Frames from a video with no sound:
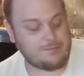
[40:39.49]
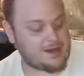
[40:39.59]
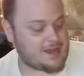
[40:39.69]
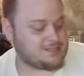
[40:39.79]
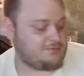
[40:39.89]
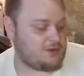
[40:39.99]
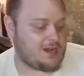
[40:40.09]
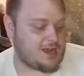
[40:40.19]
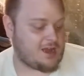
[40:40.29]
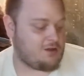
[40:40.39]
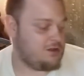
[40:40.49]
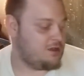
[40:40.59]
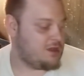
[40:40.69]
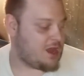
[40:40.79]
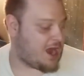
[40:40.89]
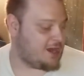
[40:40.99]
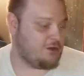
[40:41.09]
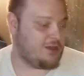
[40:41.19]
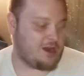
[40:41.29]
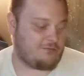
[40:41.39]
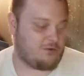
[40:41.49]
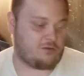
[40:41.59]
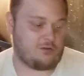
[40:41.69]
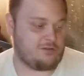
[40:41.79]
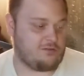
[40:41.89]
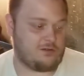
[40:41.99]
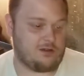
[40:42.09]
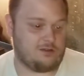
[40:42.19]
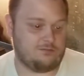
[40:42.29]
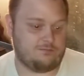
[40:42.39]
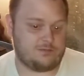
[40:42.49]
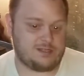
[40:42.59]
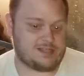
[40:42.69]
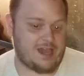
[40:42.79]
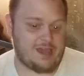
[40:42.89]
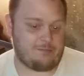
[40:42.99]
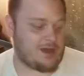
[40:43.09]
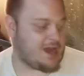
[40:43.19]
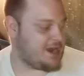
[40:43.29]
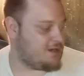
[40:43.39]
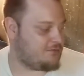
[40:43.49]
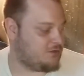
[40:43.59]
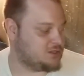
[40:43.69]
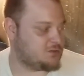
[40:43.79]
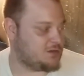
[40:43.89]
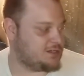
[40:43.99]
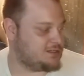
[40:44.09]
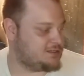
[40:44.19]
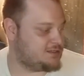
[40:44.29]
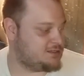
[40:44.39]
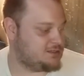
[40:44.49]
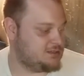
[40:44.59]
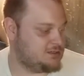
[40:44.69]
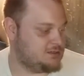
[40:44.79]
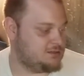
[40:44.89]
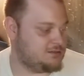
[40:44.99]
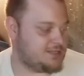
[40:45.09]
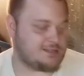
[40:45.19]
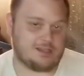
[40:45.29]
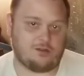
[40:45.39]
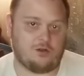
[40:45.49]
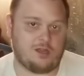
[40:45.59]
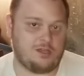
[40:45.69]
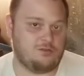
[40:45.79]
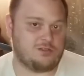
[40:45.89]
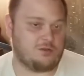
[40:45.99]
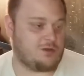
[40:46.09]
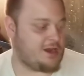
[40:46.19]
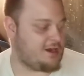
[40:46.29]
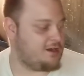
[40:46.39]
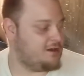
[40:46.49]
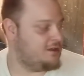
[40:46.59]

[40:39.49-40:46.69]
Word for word: But as of right now, I know the Air Force Ones are real. Because I buy Air Force Ones. That's like all I used to wear.